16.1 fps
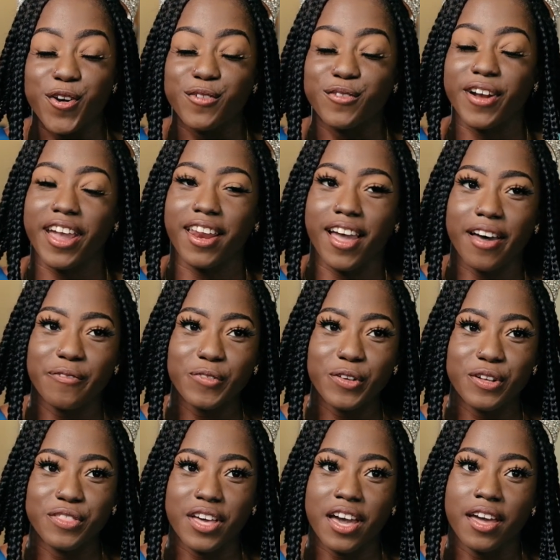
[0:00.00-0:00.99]
Right
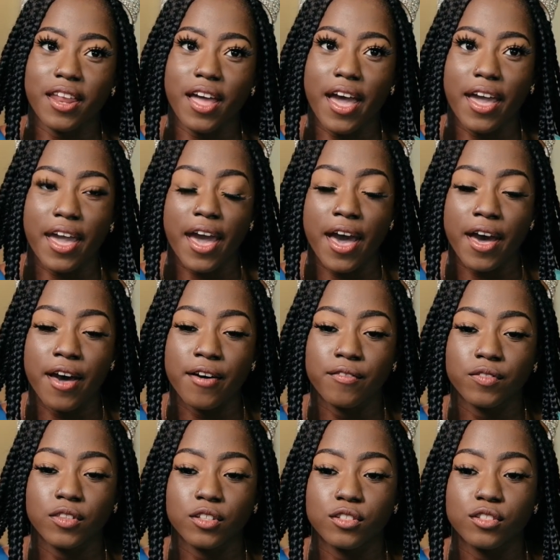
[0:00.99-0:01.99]
after that, I have
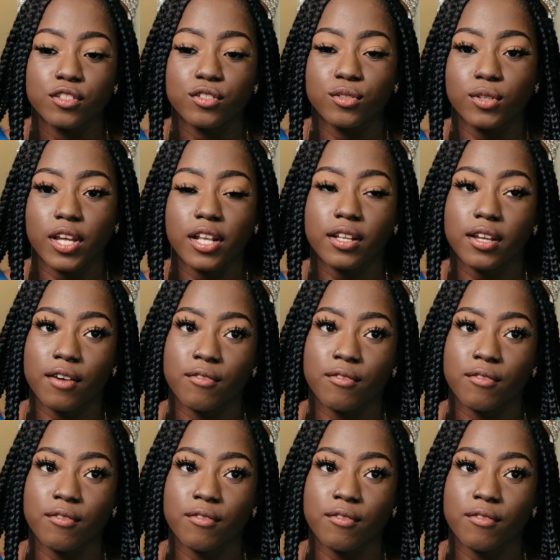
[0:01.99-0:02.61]
the Student